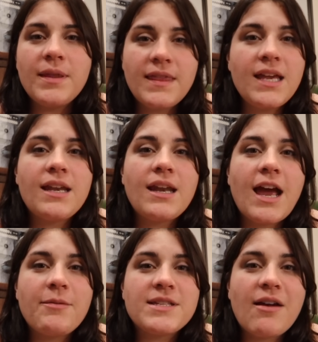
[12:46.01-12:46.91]
But then
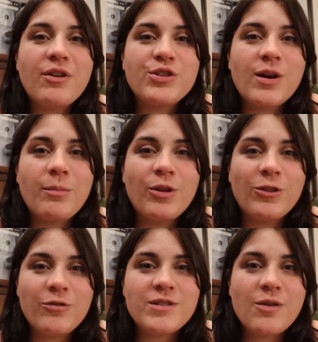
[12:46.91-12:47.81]
I was having trouble
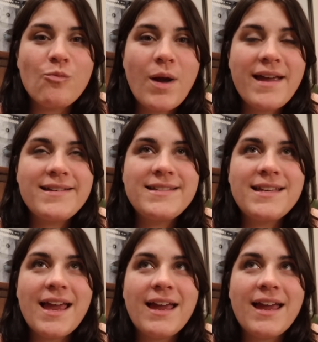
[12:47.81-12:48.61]
losing weight